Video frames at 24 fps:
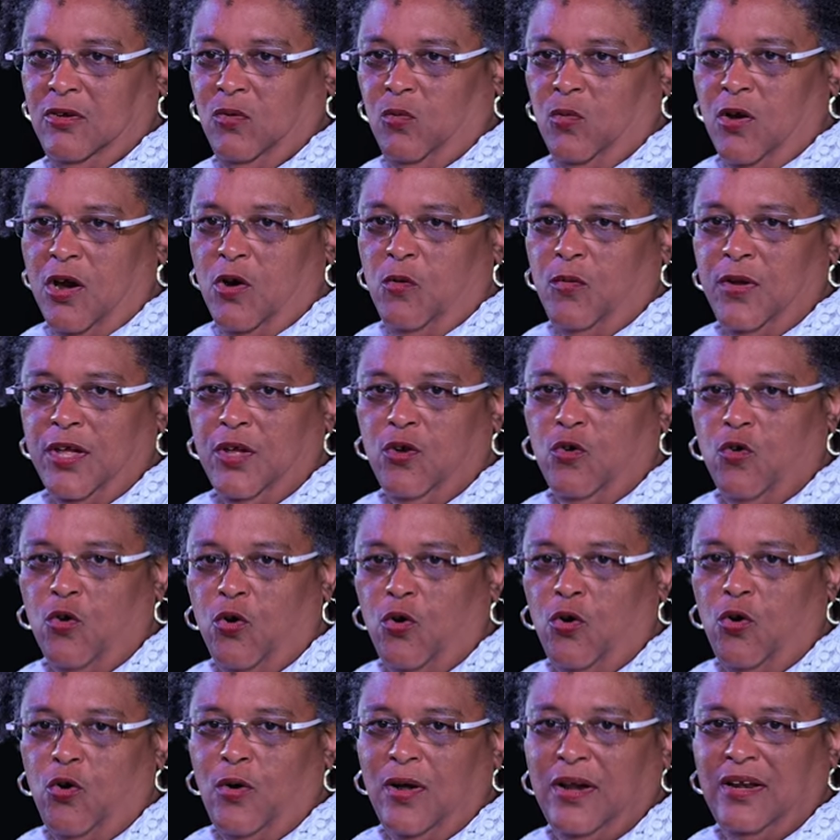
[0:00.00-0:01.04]
where we
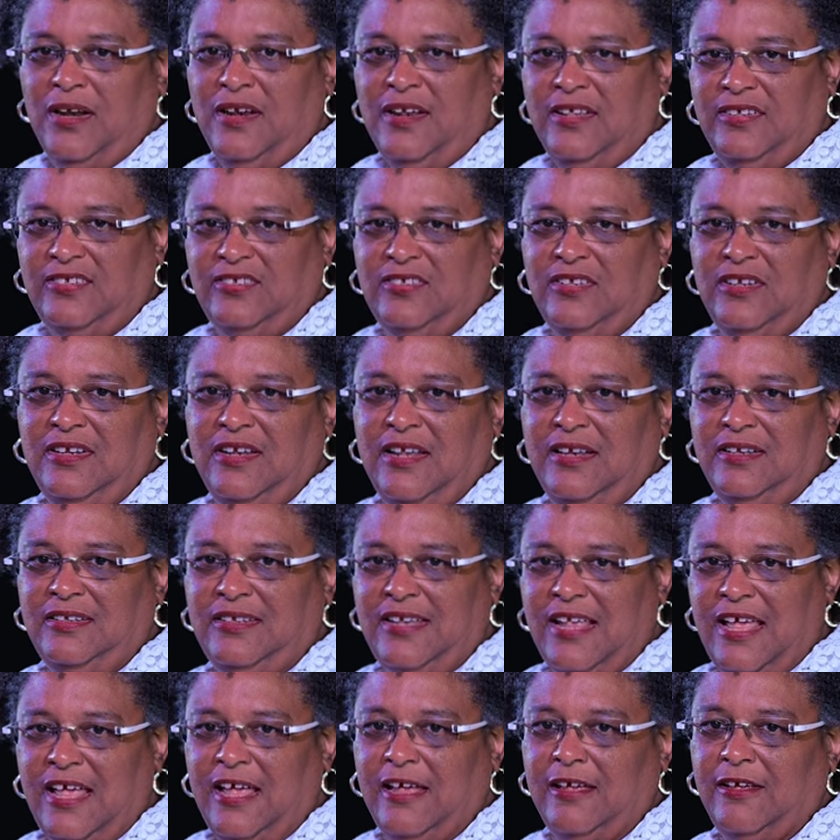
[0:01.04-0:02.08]
go and listen and
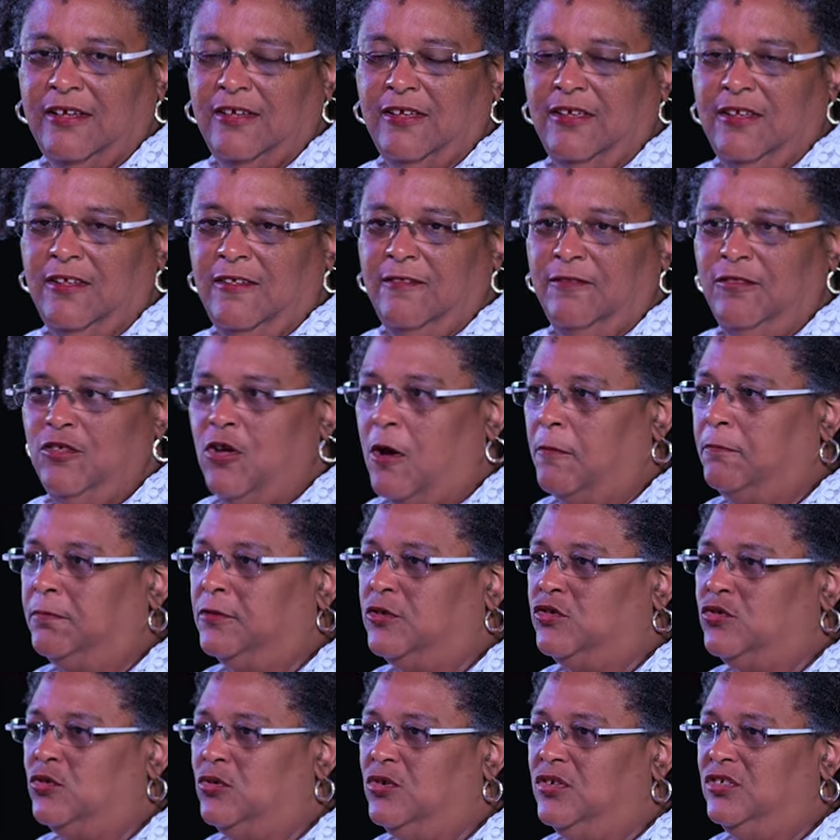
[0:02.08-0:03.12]
take the
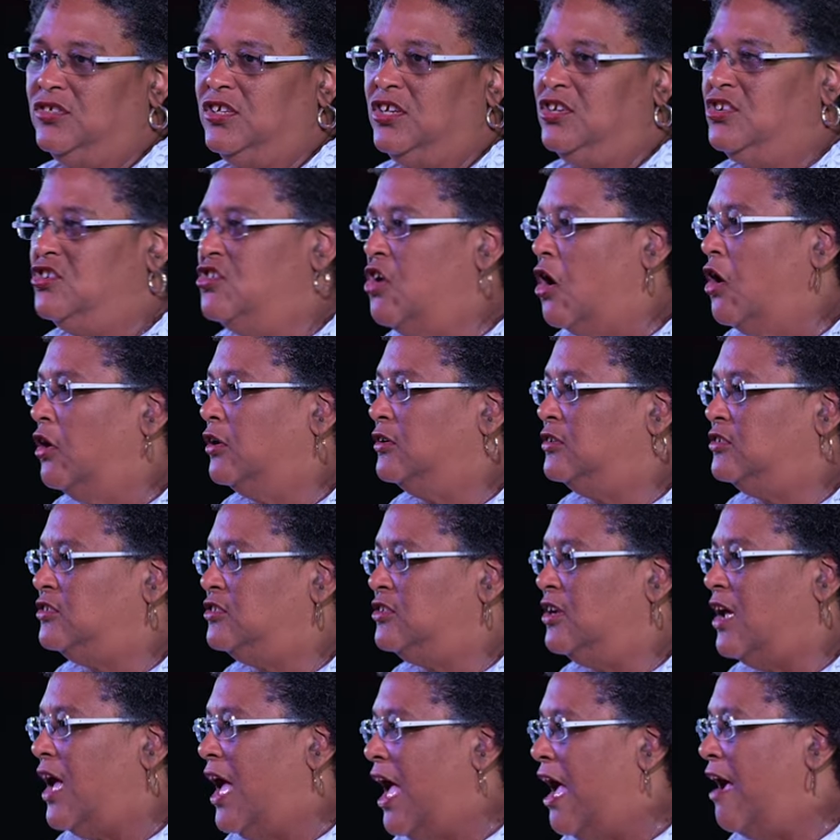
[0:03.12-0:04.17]
opportunity not
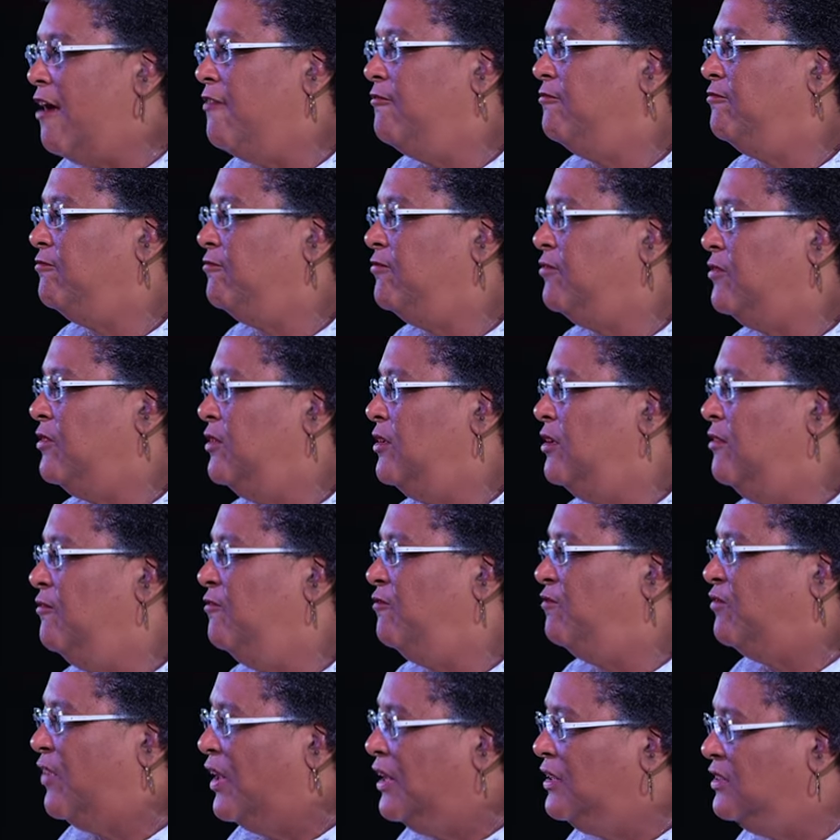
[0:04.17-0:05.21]
to have
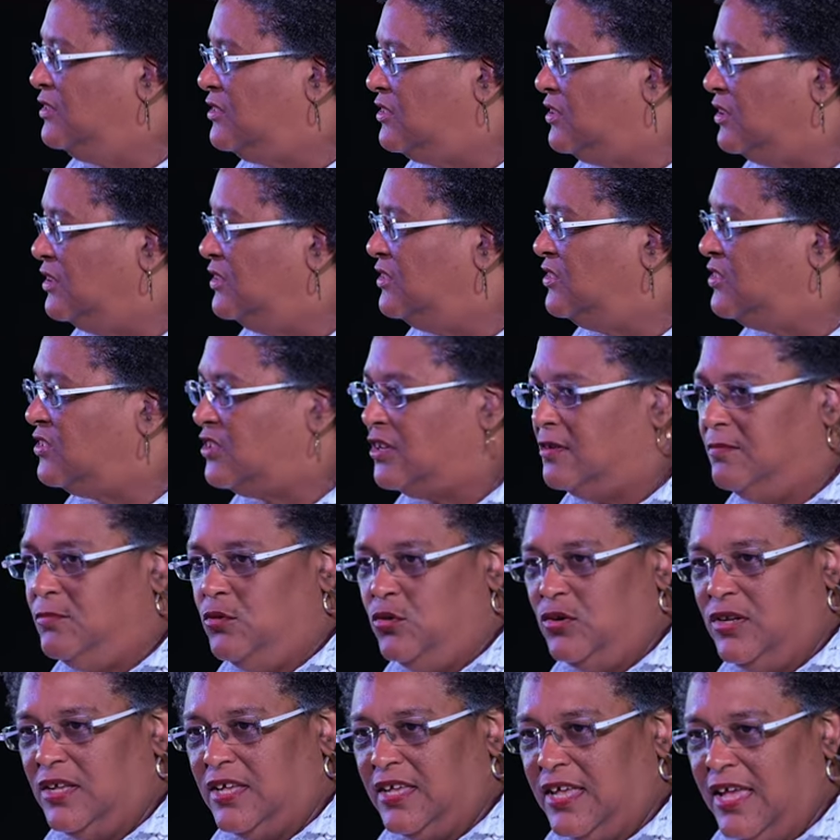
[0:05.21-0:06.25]
filters
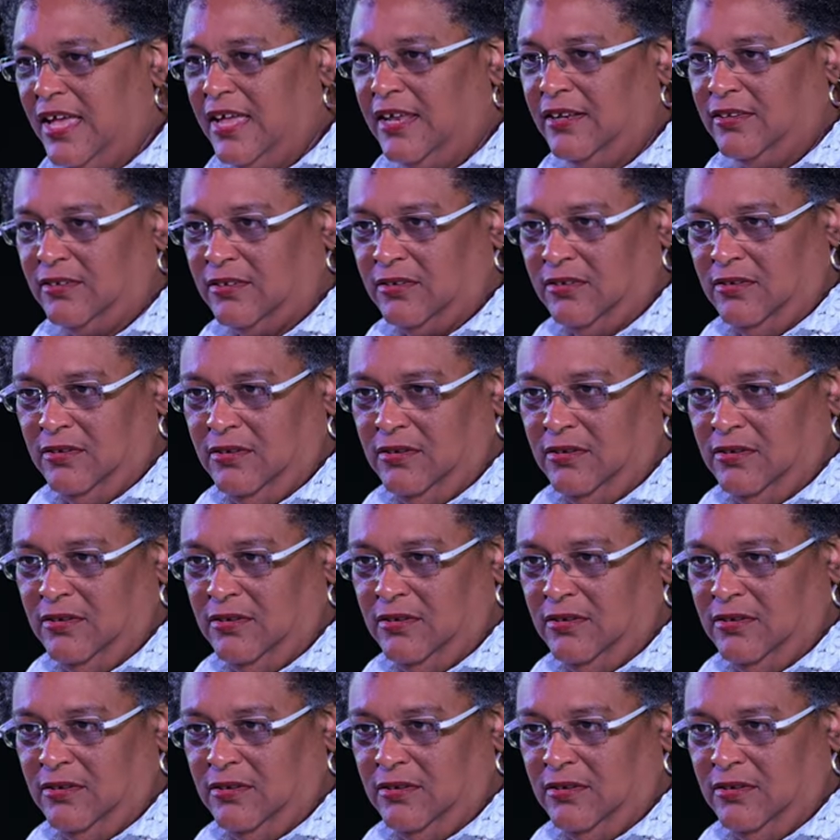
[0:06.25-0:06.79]
communicate